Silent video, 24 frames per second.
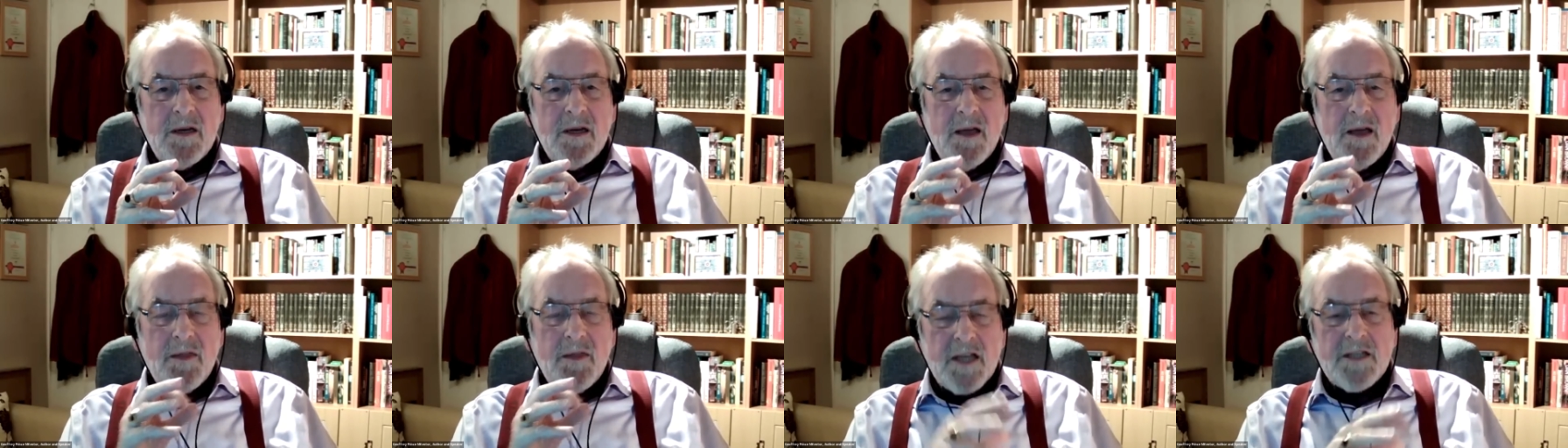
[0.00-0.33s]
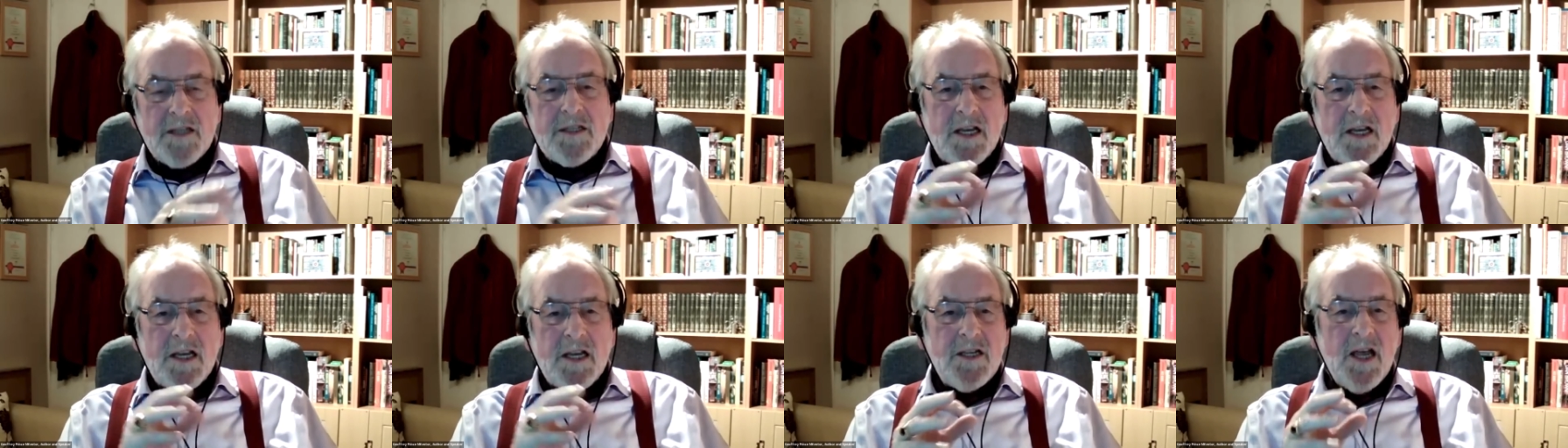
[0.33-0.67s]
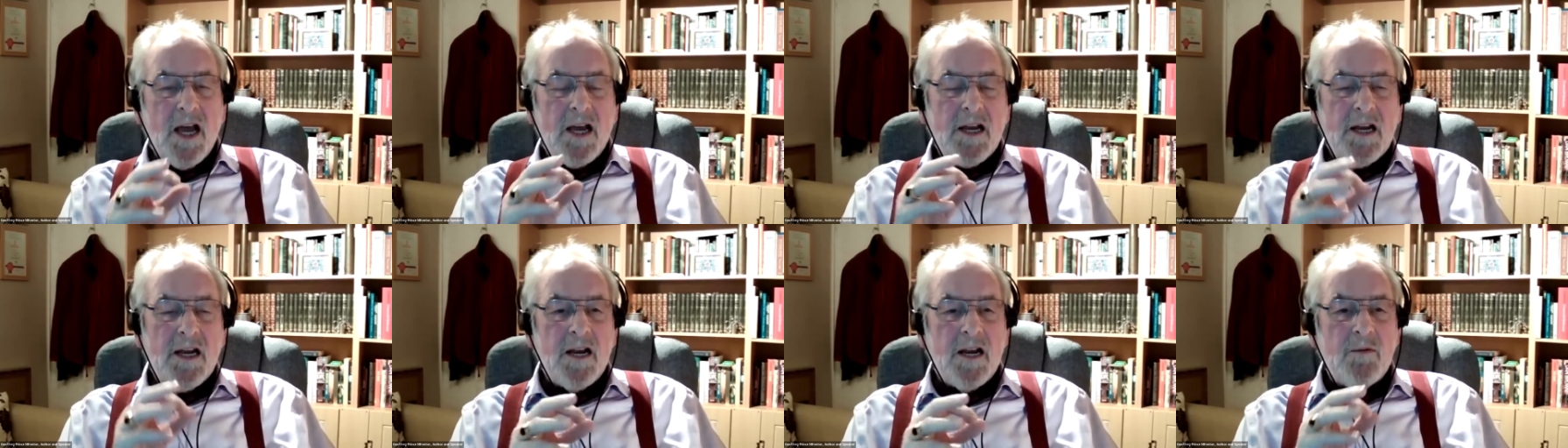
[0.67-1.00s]
And that's
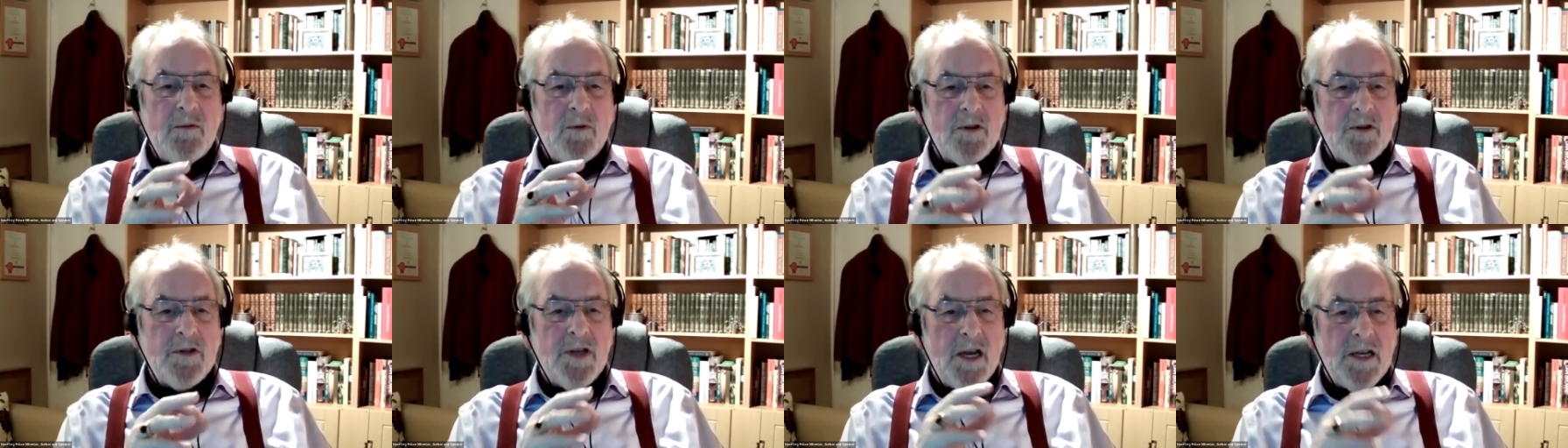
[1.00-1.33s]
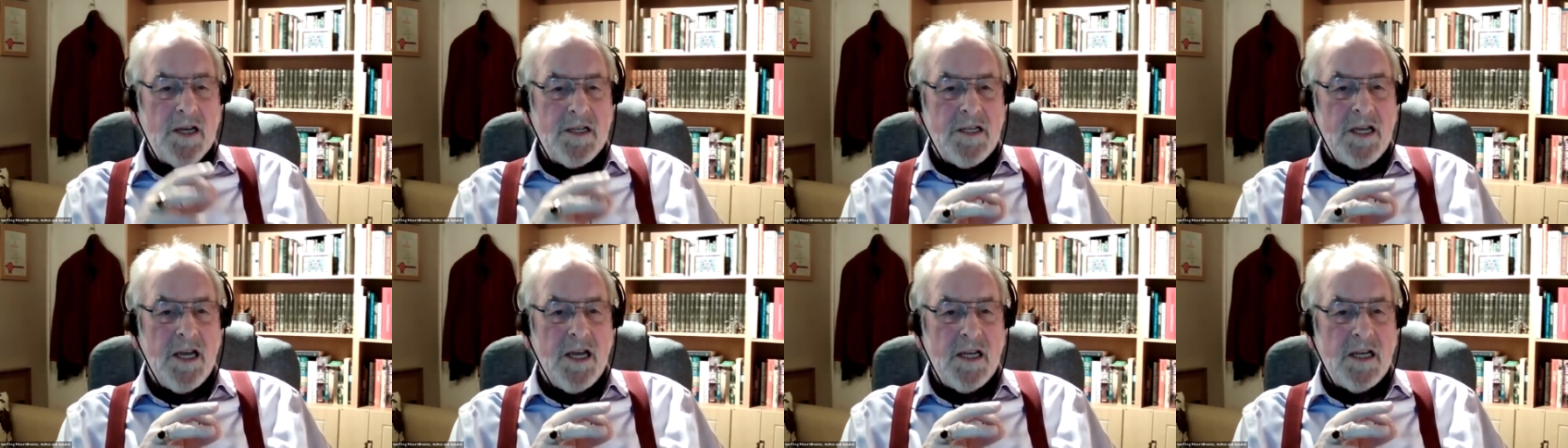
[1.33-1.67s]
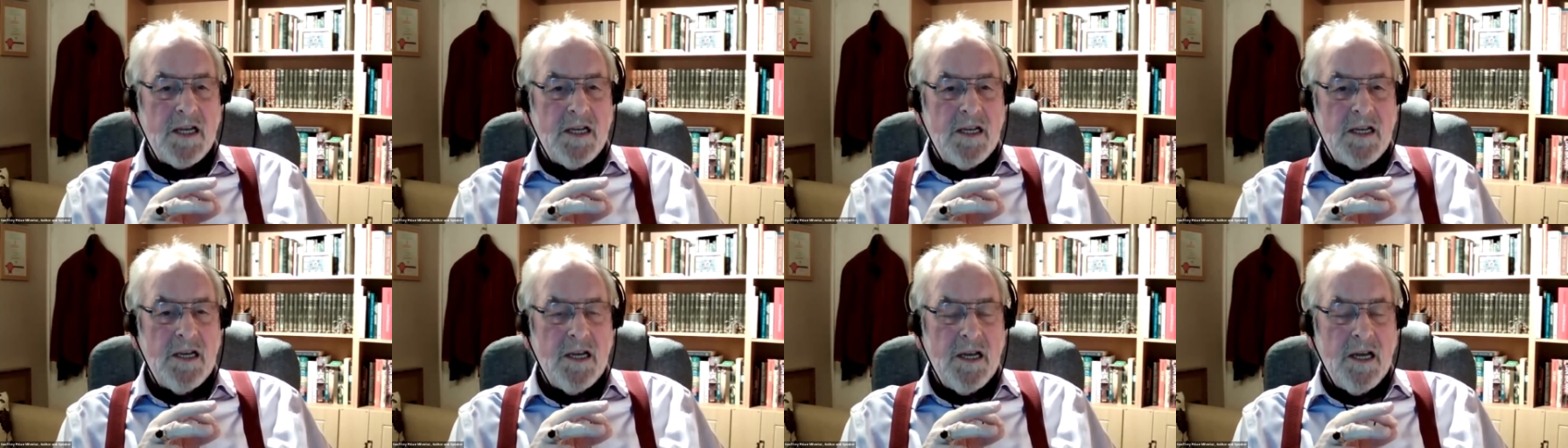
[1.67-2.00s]
exactly what I
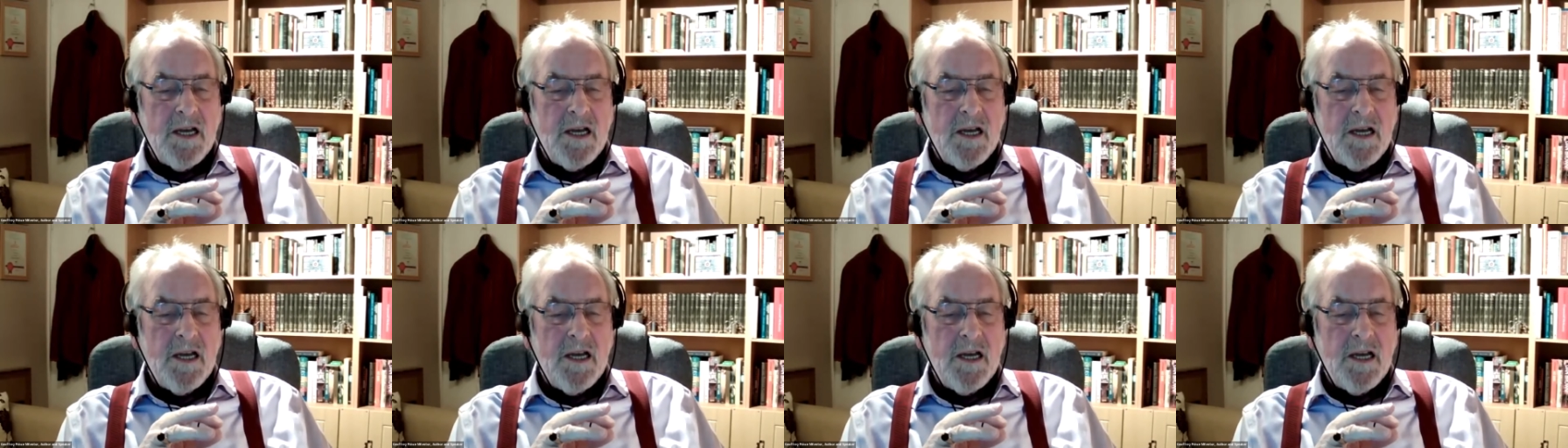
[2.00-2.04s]
did.